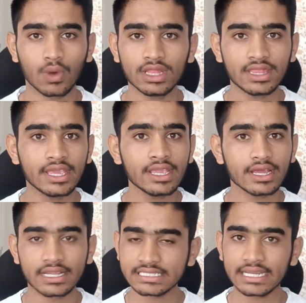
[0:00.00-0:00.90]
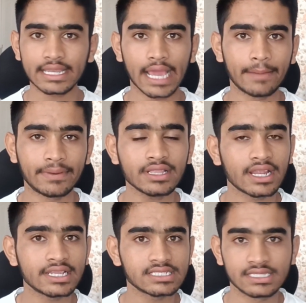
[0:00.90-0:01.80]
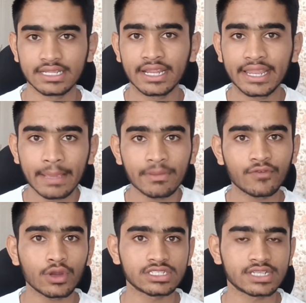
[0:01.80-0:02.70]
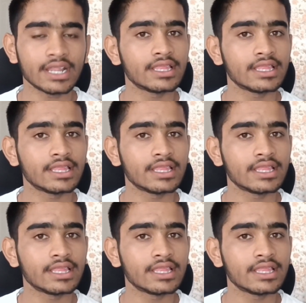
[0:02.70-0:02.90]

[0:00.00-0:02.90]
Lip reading: One thing recently happened, that is the day before yesterday,